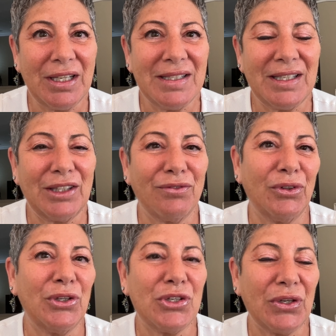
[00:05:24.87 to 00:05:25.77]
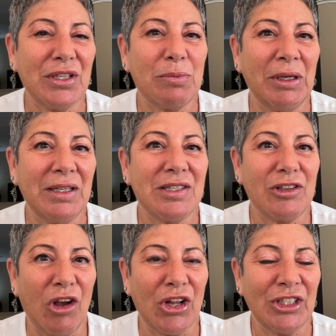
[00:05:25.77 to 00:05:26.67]
is that the furniture has been
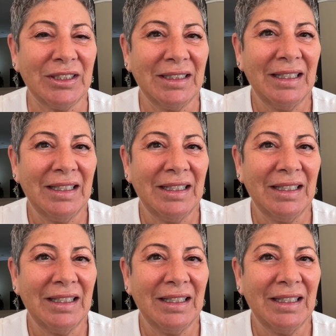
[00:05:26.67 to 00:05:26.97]
installed.